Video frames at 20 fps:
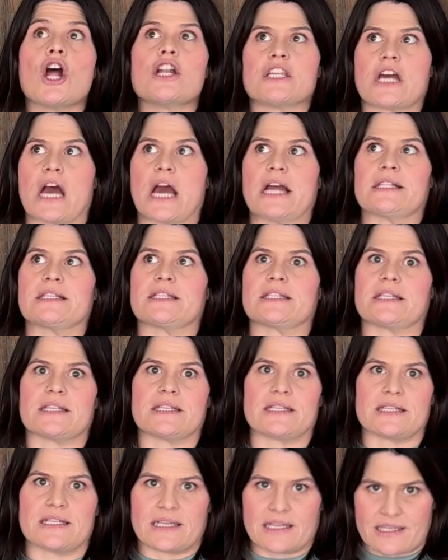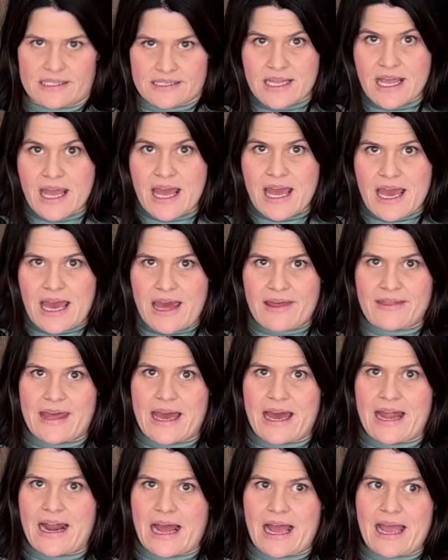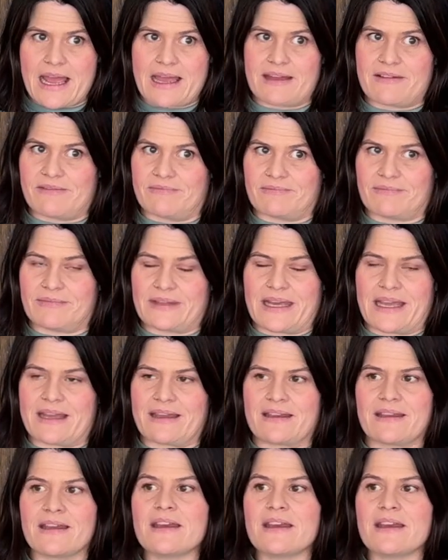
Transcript: tons into these and that I'm like